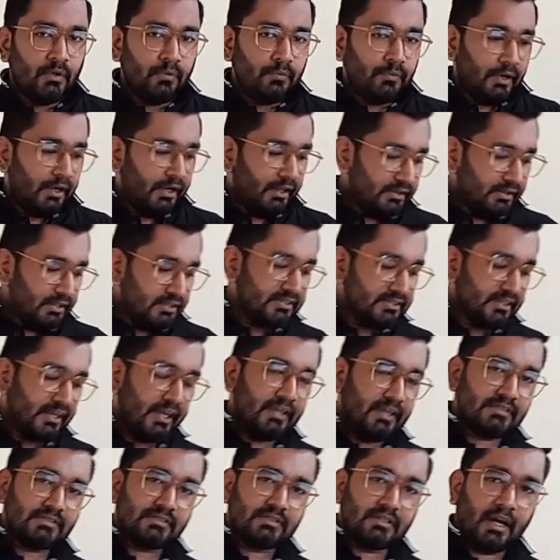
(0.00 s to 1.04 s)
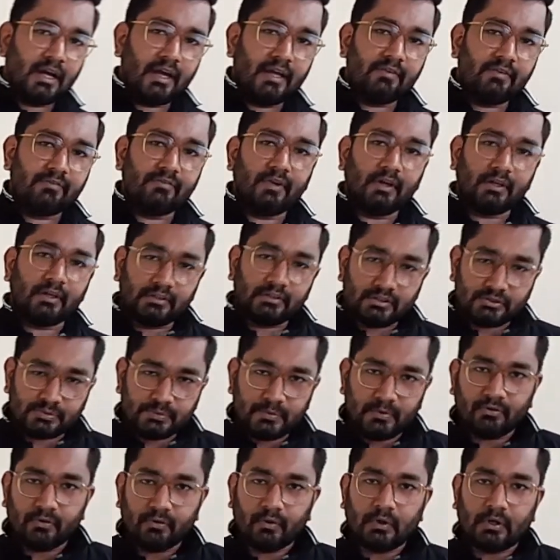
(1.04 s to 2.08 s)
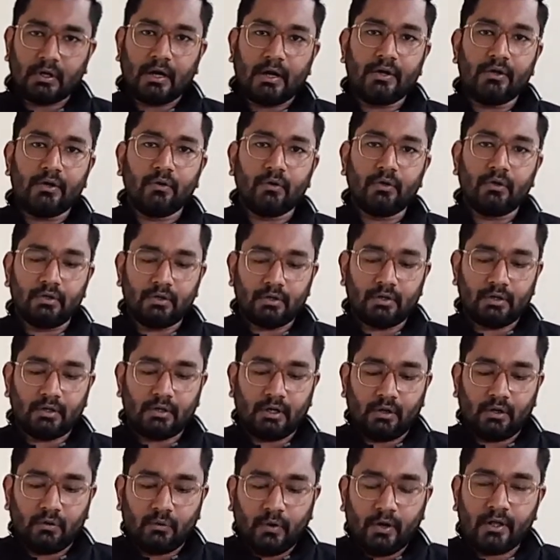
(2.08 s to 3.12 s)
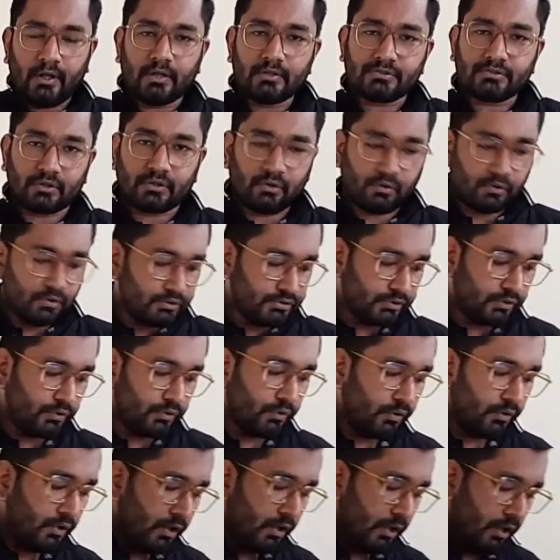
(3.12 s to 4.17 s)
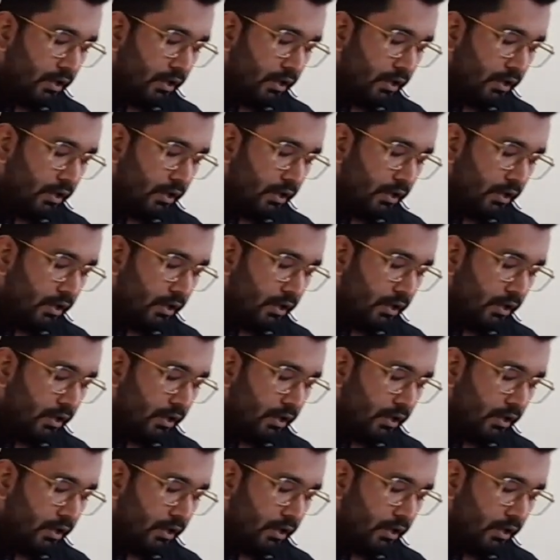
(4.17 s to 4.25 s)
But in this case, I have done this before, I don't require a straw, so